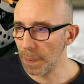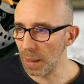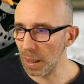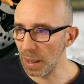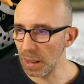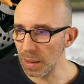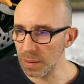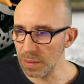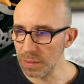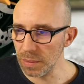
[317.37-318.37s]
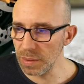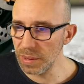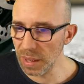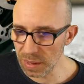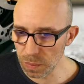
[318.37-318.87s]
And
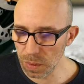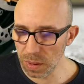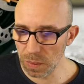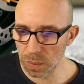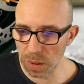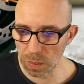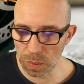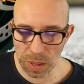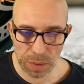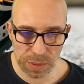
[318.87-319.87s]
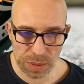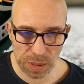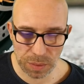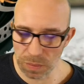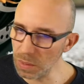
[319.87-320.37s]
that's why I was
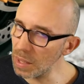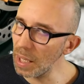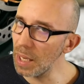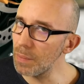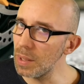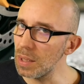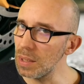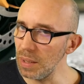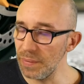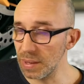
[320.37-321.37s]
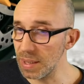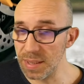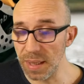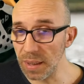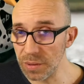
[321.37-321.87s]
like, okay, well, if it has
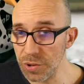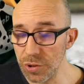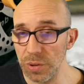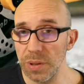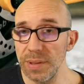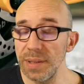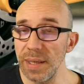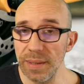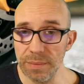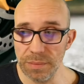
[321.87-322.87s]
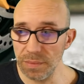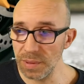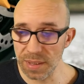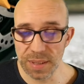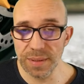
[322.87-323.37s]
that controller, then
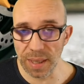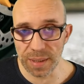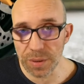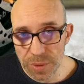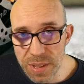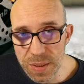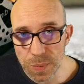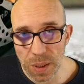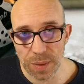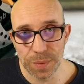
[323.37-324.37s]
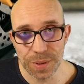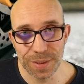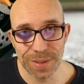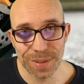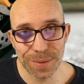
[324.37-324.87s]
that's another reason why I wanted
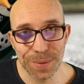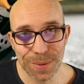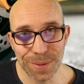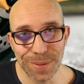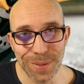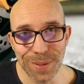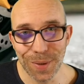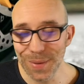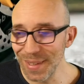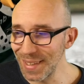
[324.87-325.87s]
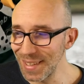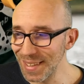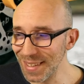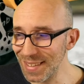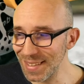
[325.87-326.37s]
this scooter,
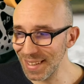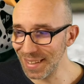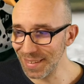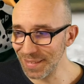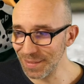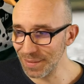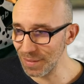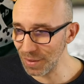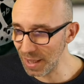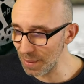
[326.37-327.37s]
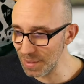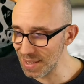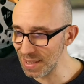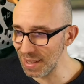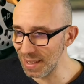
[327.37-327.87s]
because like, okay, we
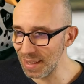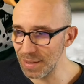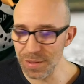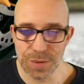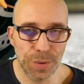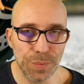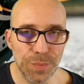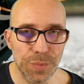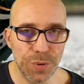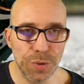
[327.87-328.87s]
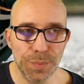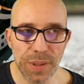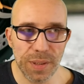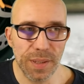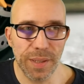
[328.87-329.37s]
see here Zoom
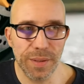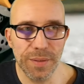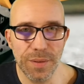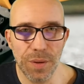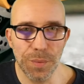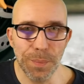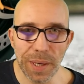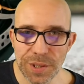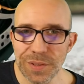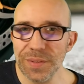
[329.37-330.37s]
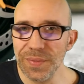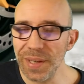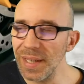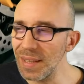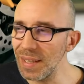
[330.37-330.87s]
are like, budget
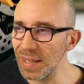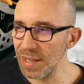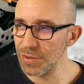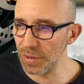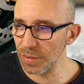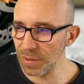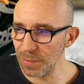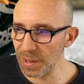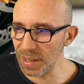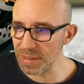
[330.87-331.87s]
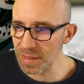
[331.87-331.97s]
friendly hydraulic brakes,